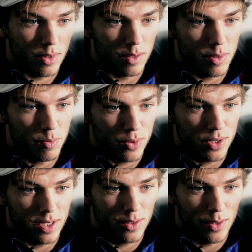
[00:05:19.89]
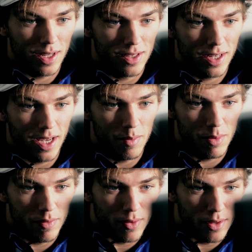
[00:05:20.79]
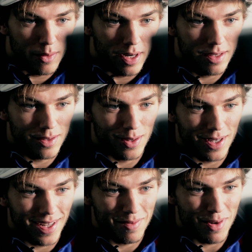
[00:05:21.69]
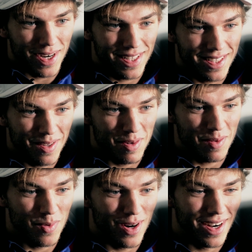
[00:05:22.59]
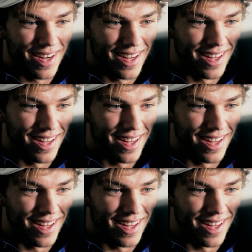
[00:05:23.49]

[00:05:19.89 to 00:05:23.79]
Gonna be pushing to get the game before the race so I can practice a bit more.